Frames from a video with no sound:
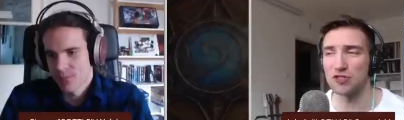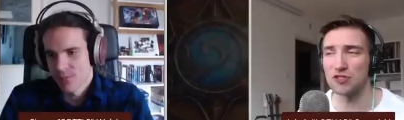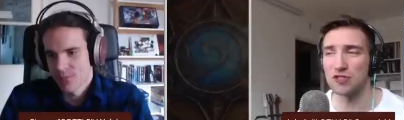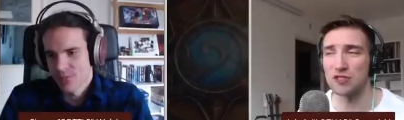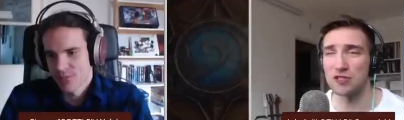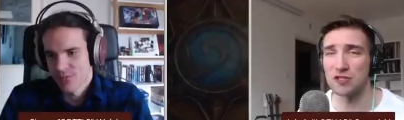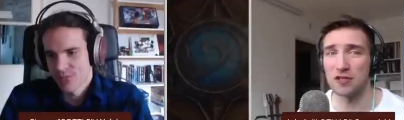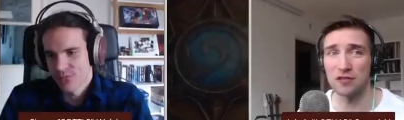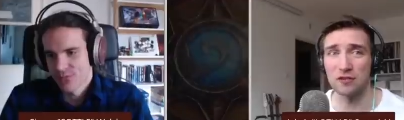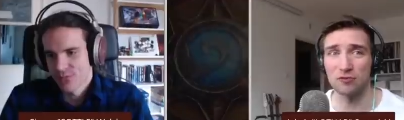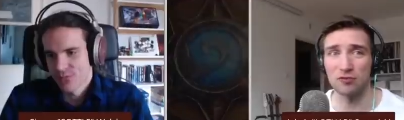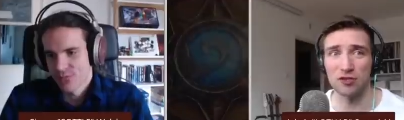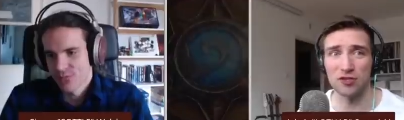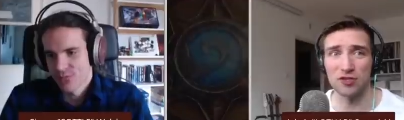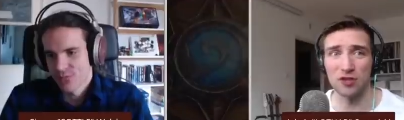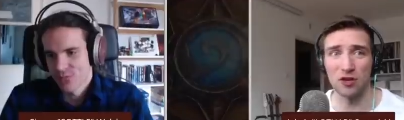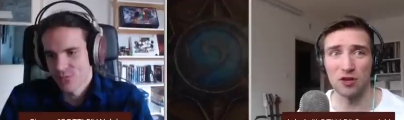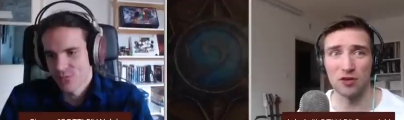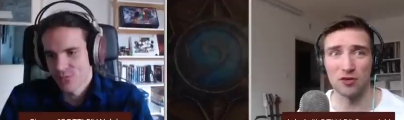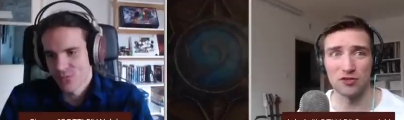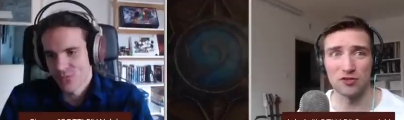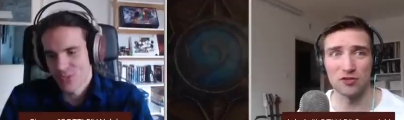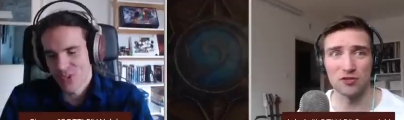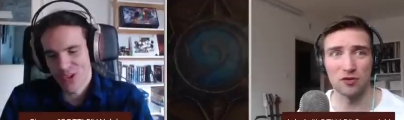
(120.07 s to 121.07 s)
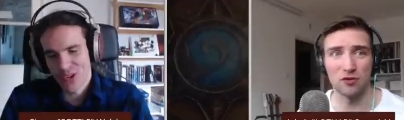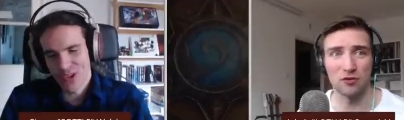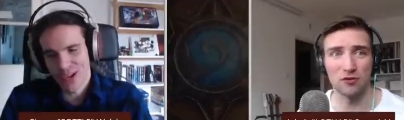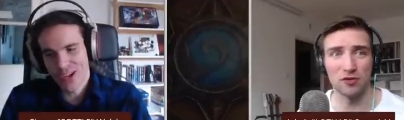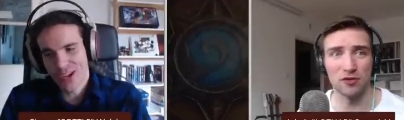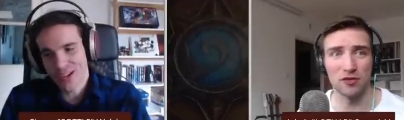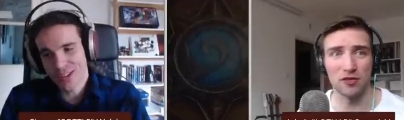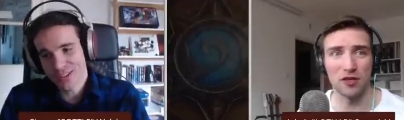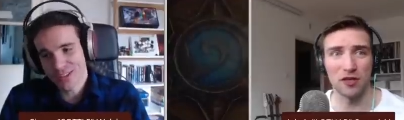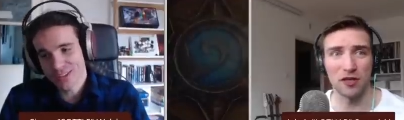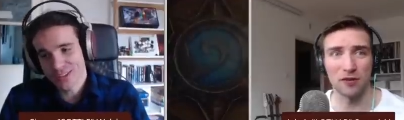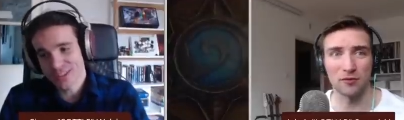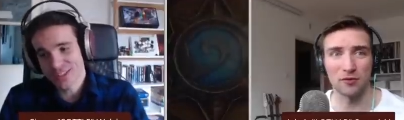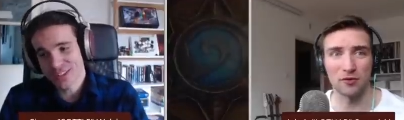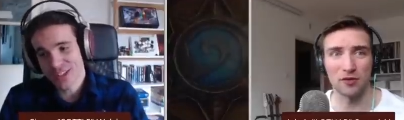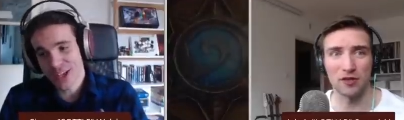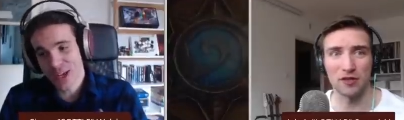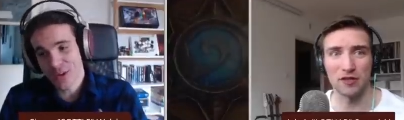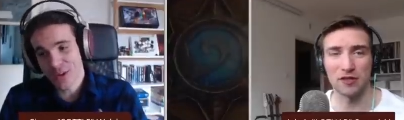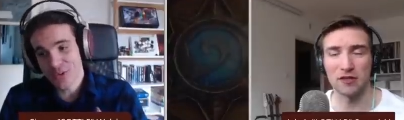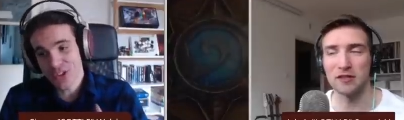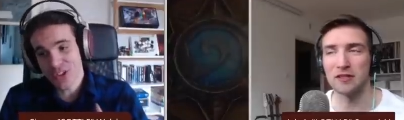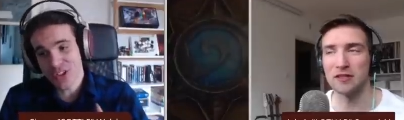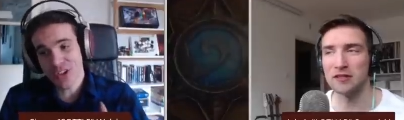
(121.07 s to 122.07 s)
Speaker 1: those consistent results all the ah.
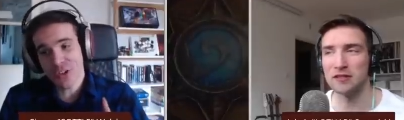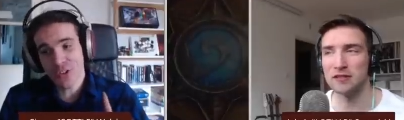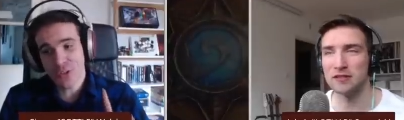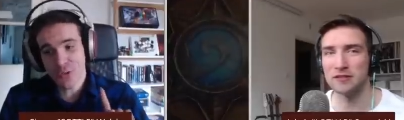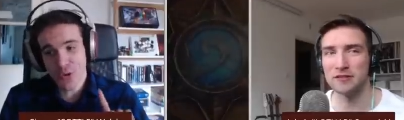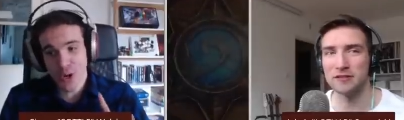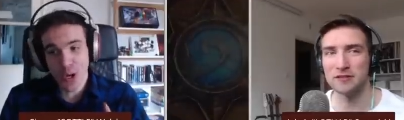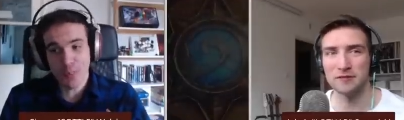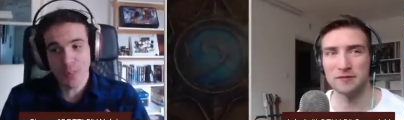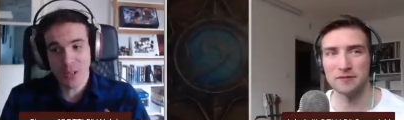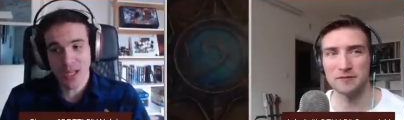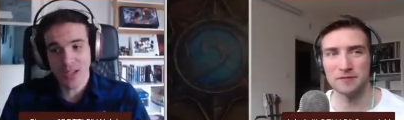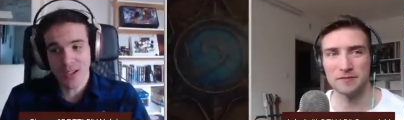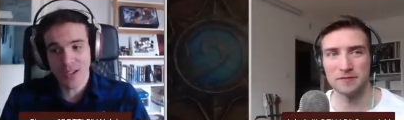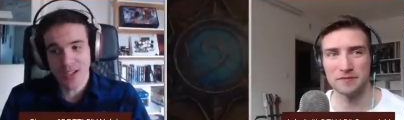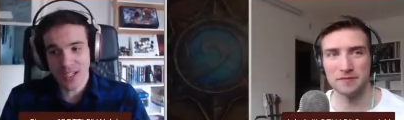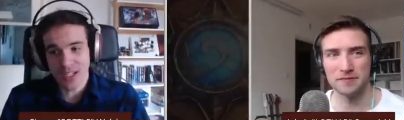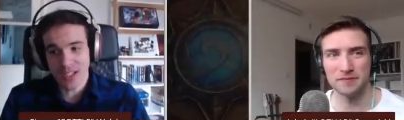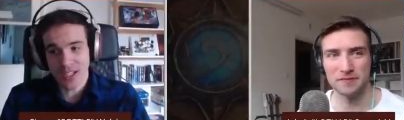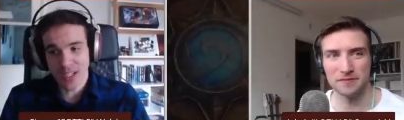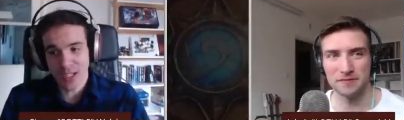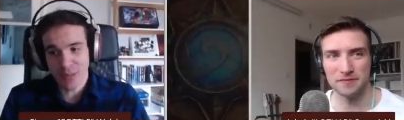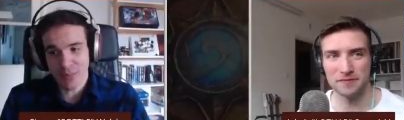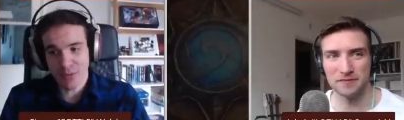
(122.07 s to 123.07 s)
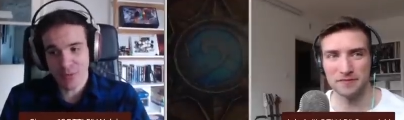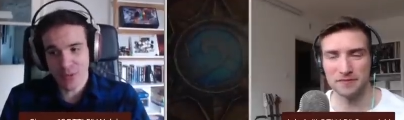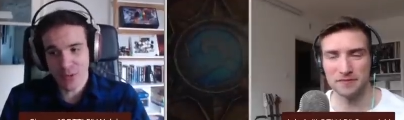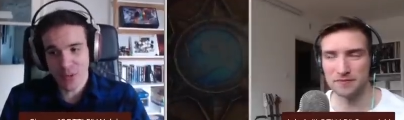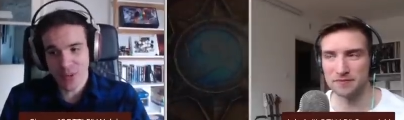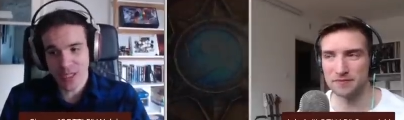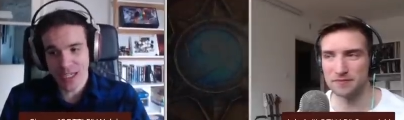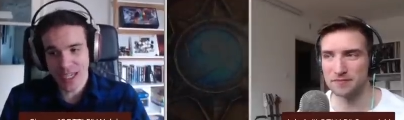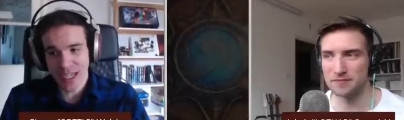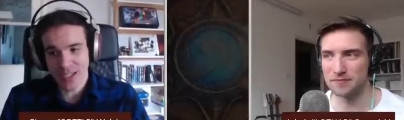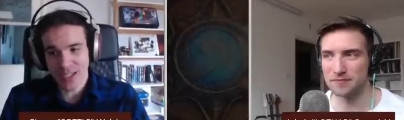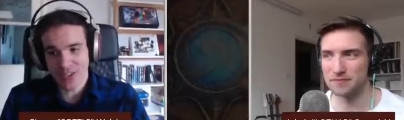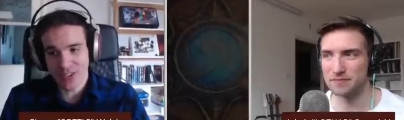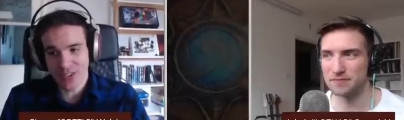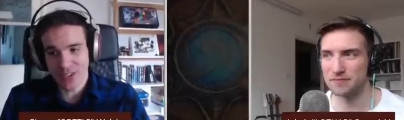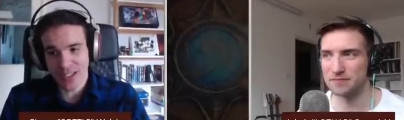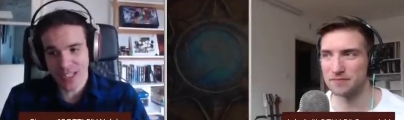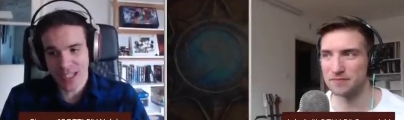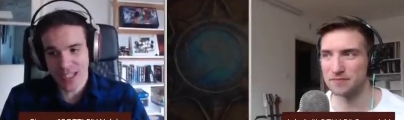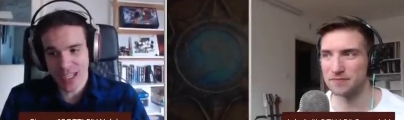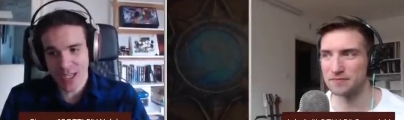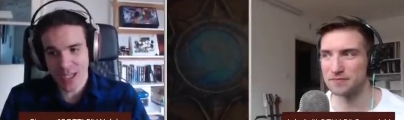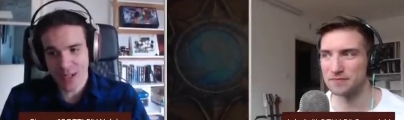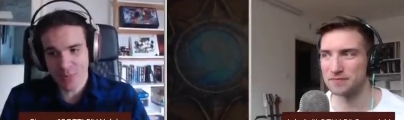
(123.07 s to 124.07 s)
time,
Speaker 2: right? I'm just gonna throw a plug in here before we get
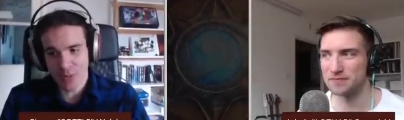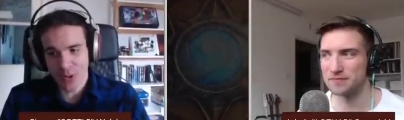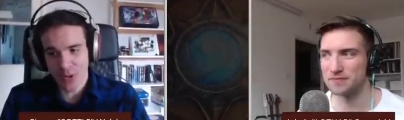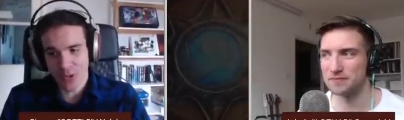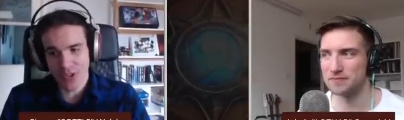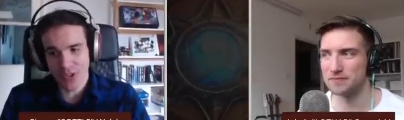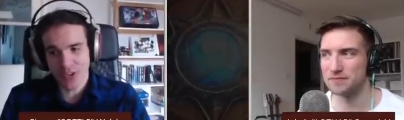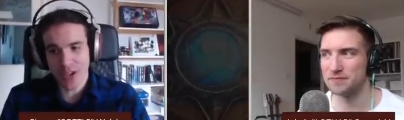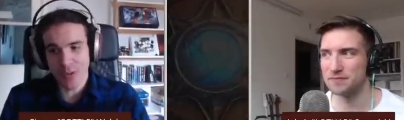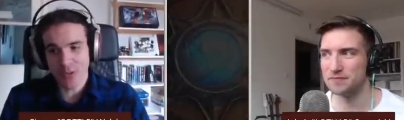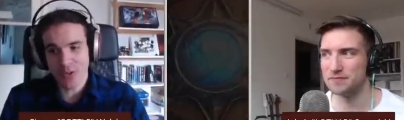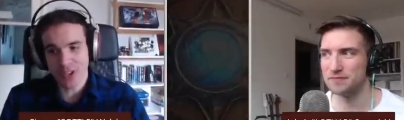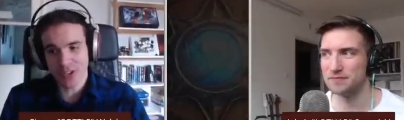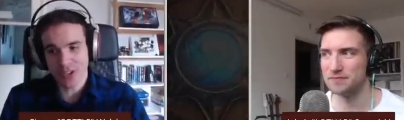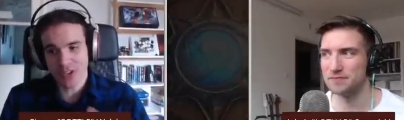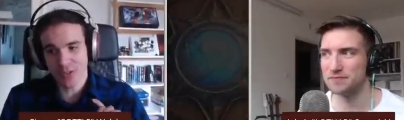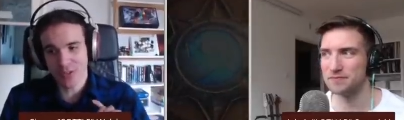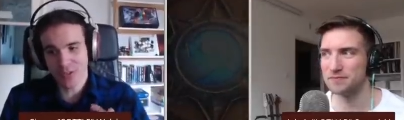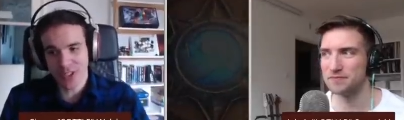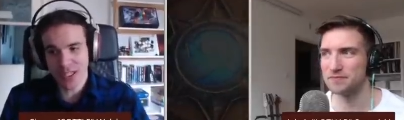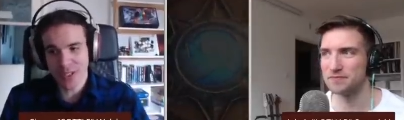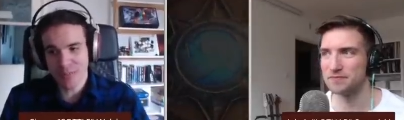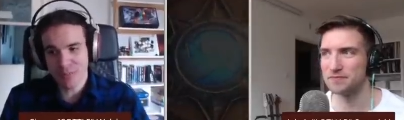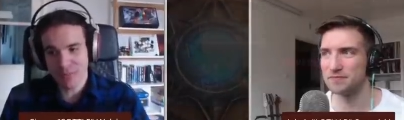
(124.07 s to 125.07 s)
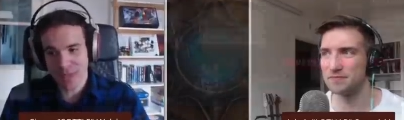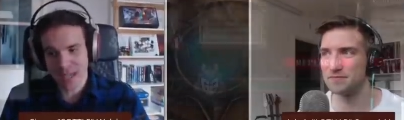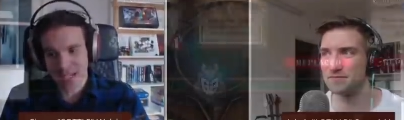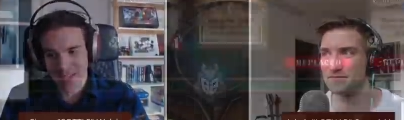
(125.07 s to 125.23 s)
into the game. On the subject